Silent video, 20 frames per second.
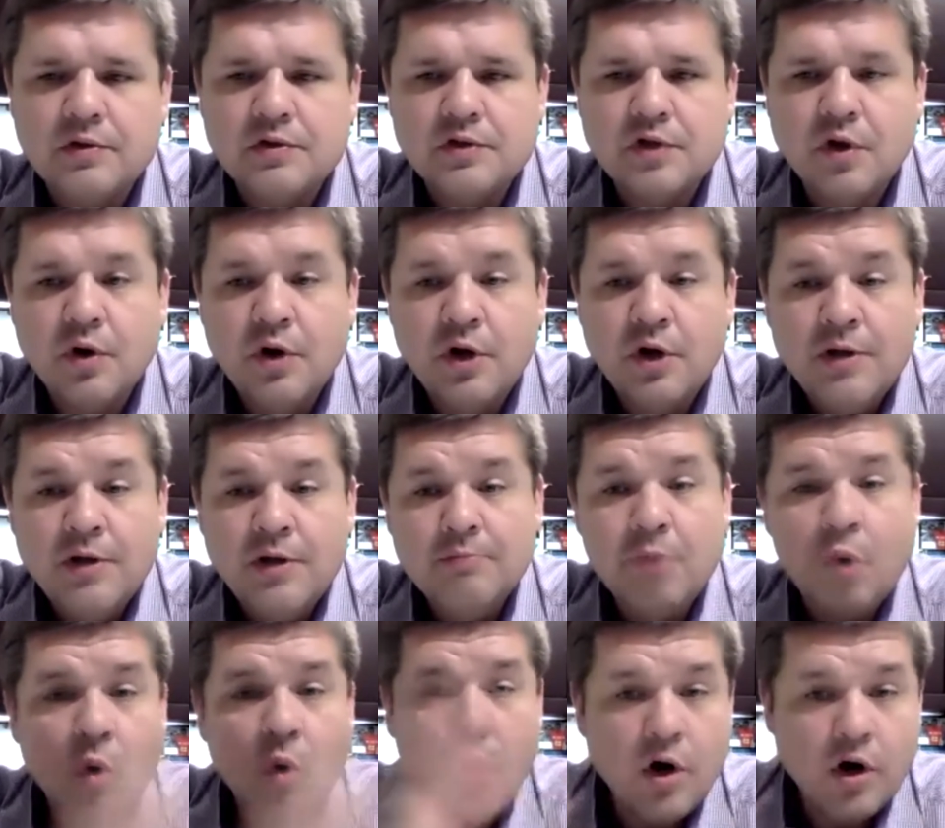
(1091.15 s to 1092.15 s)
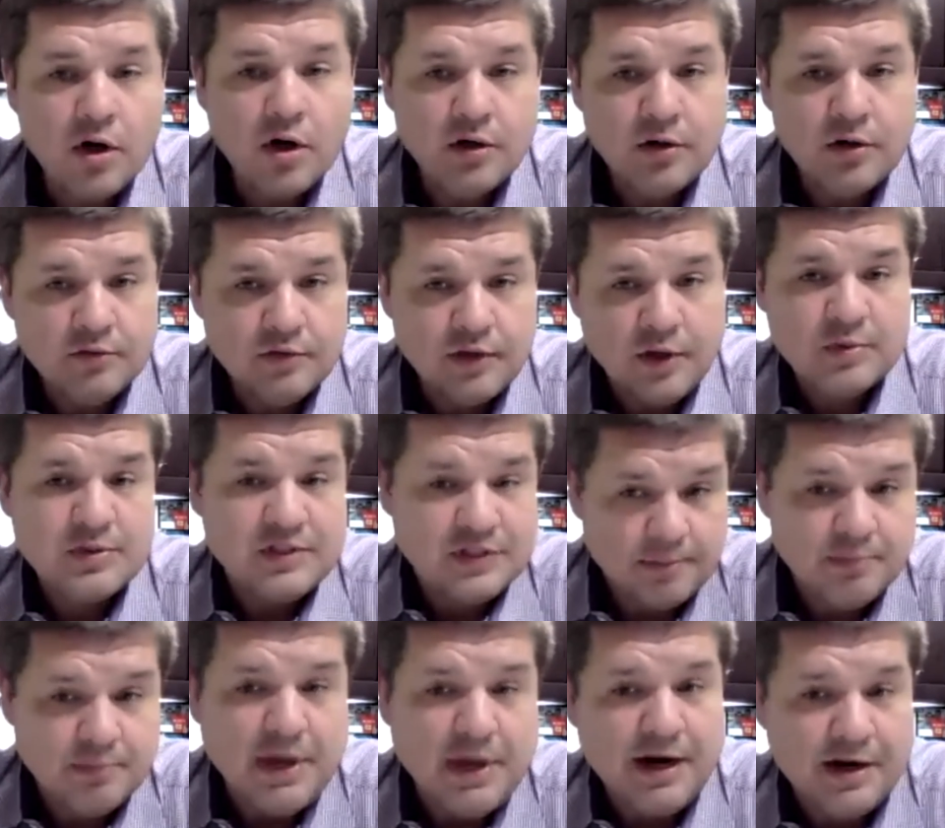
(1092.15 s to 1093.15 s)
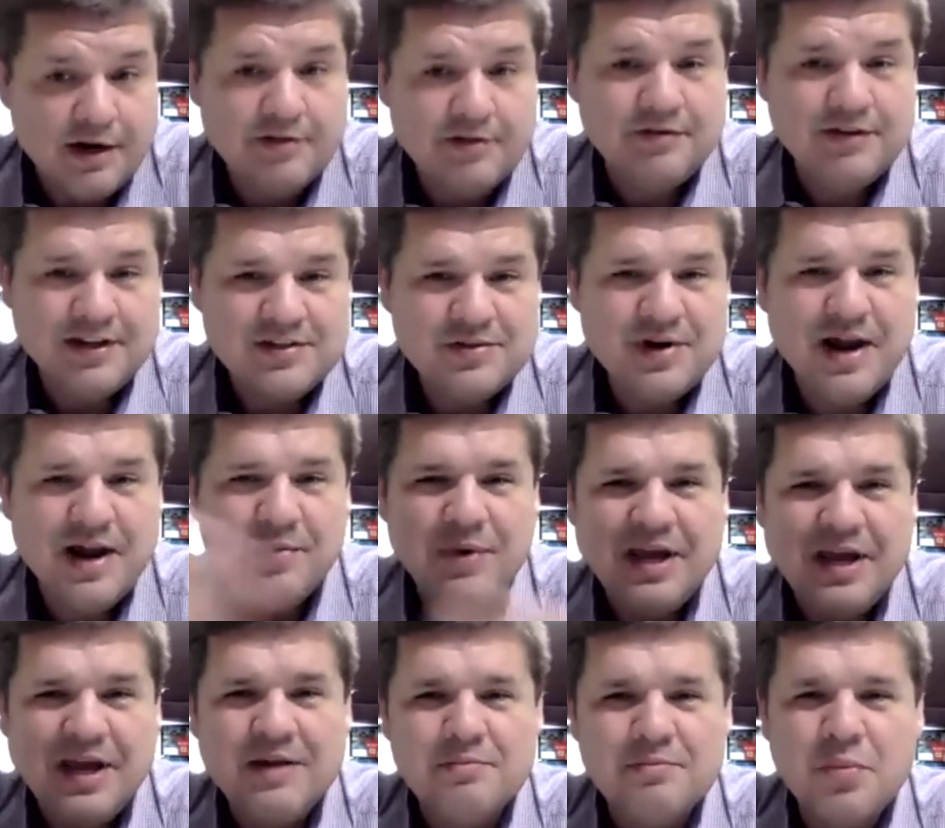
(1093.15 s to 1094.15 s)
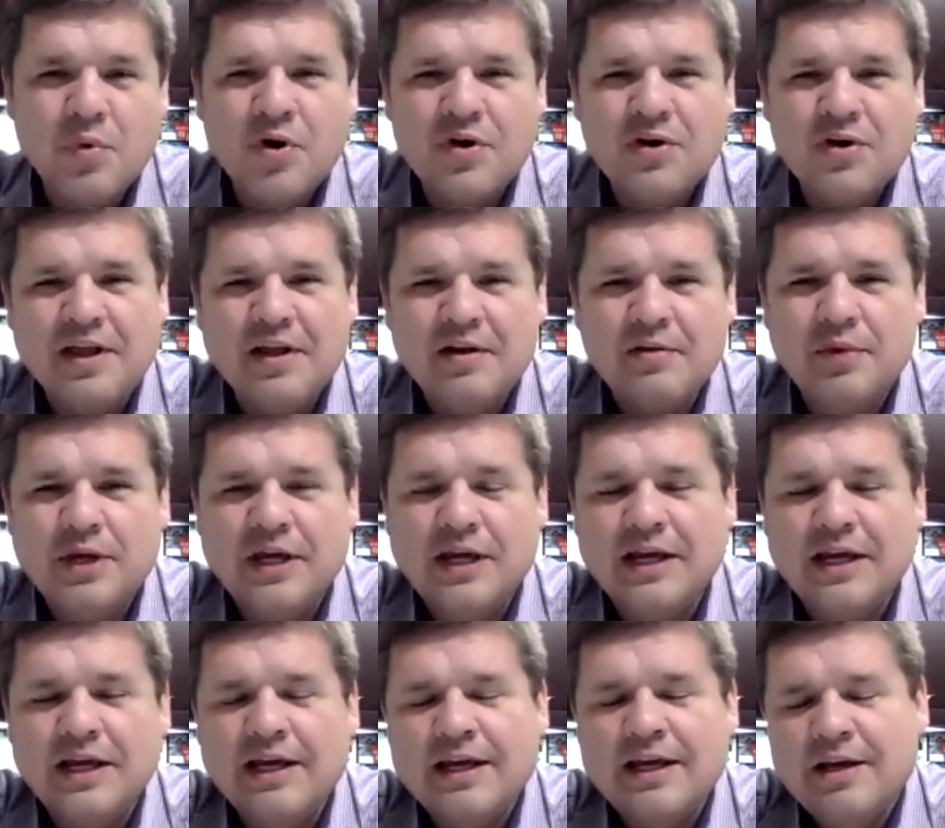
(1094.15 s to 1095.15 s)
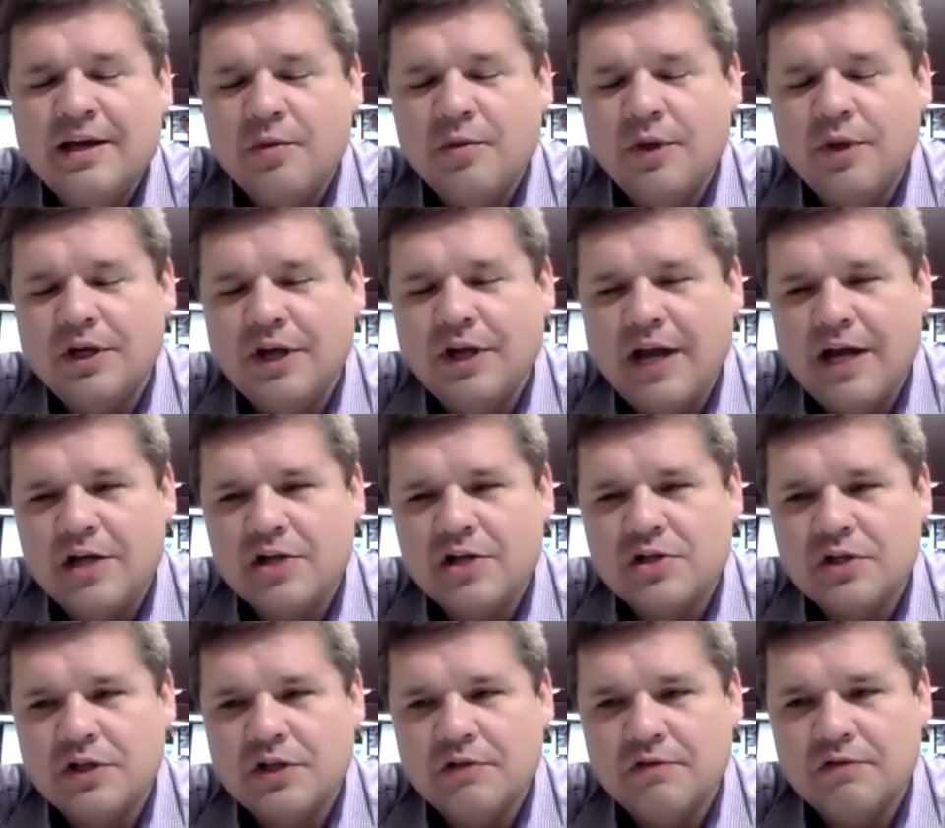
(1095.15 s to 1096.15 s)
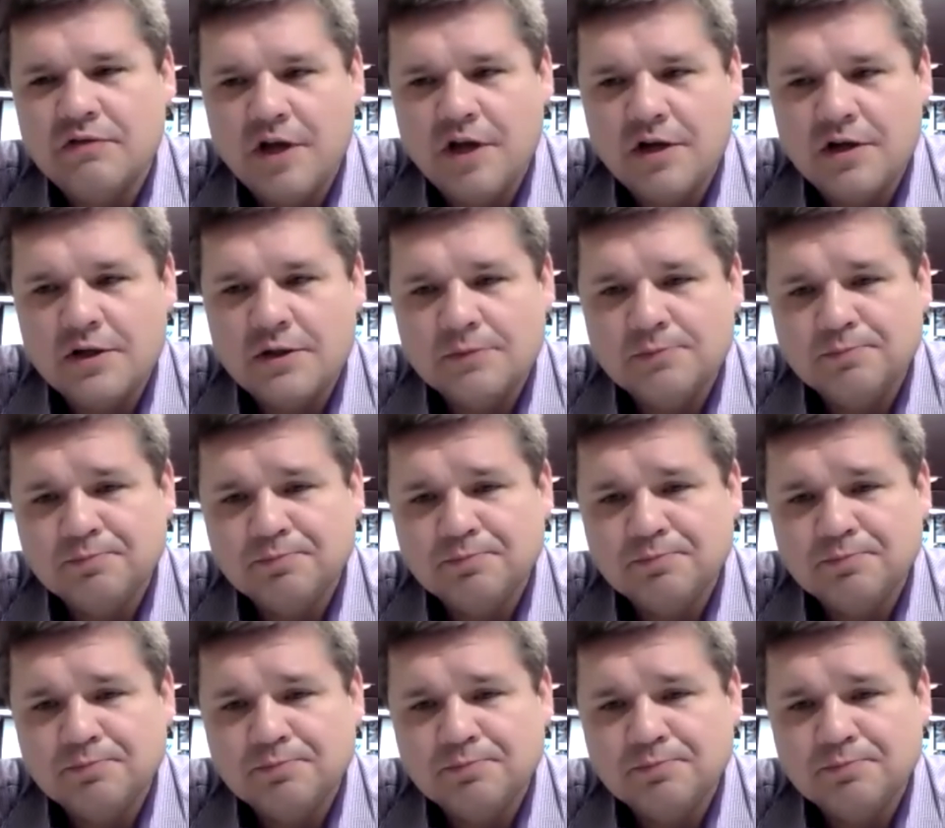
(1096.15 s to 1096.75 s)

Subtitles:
So there was competitiveness, right? We had more than we could actually fund.